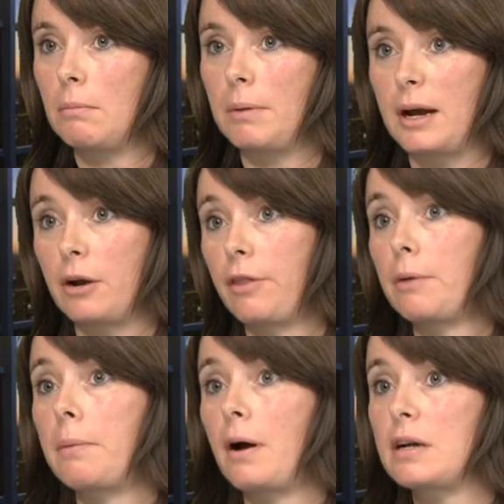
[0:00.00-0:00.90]
by
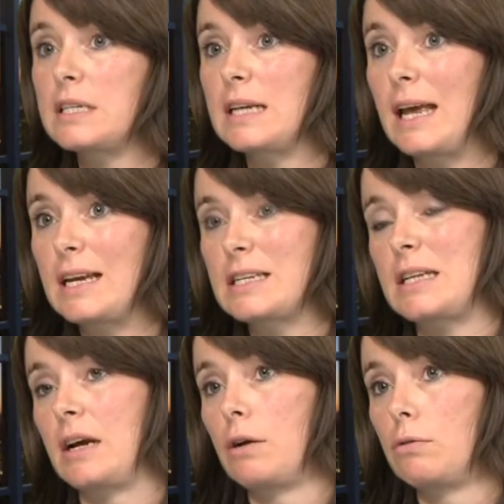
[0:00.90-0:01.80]
another party
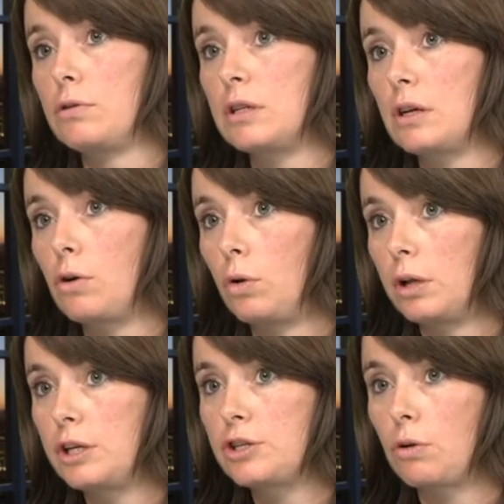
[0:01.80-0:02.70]
external to the
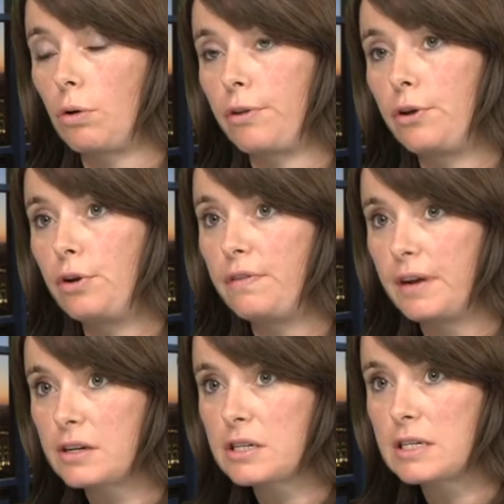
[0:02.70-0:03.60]
college or the
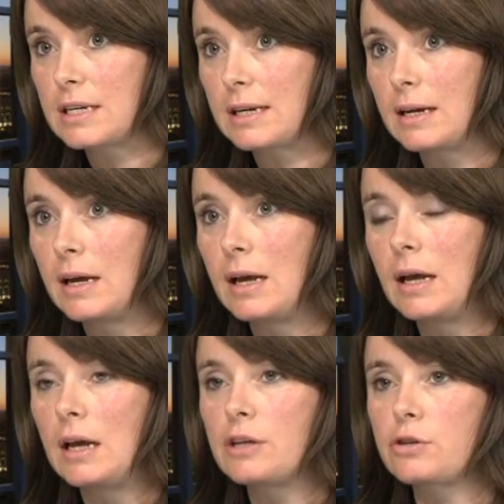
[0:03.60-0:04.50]
university.
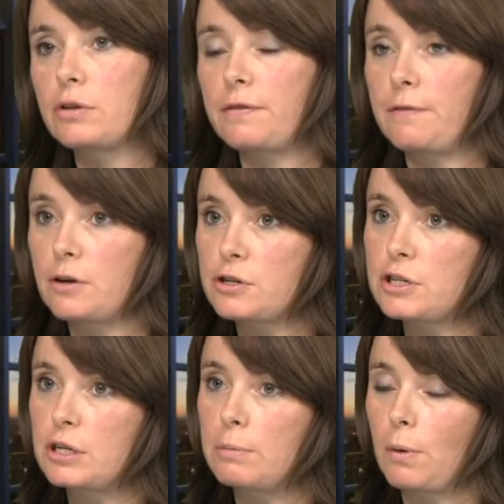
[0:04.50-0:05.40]
So the
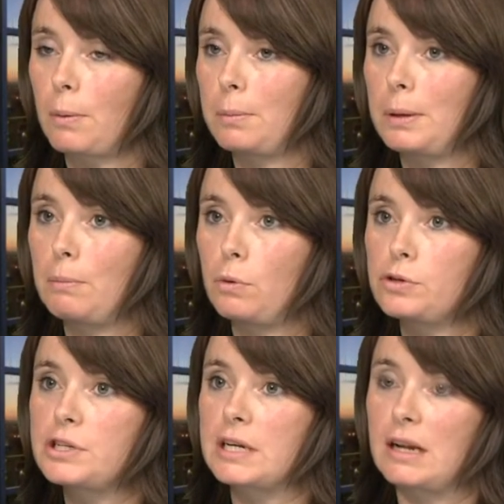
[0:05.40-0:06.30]
first and probably
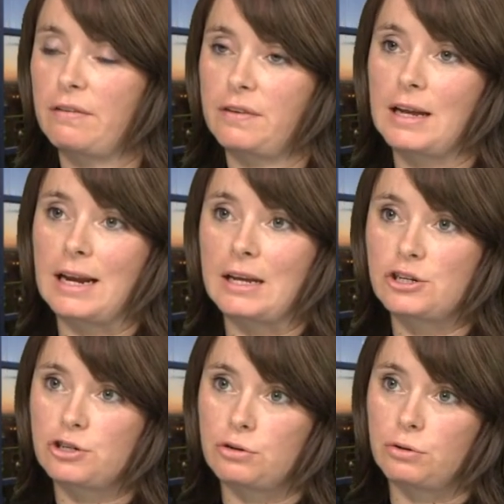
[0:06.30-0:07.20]
most significant
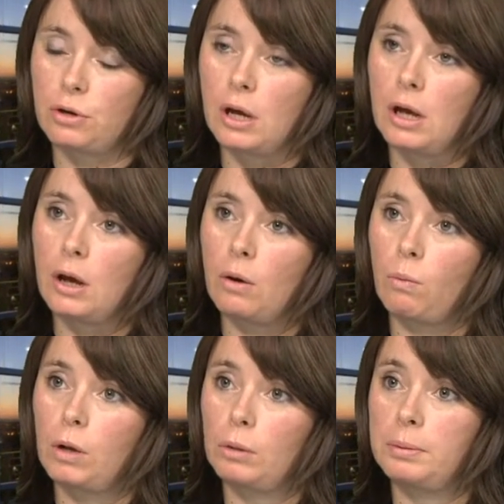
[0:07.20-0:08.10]
issue
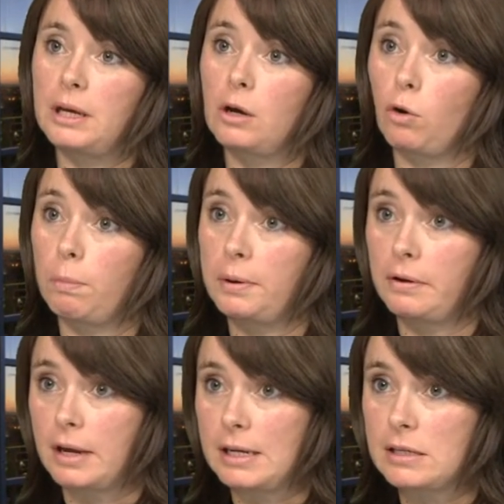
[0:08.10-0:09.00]
will be
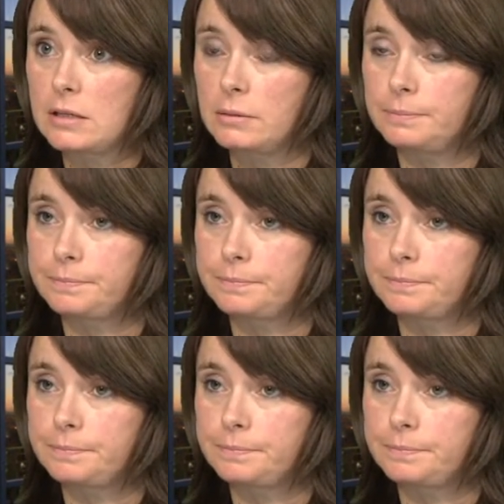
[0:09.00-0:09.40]
copyright,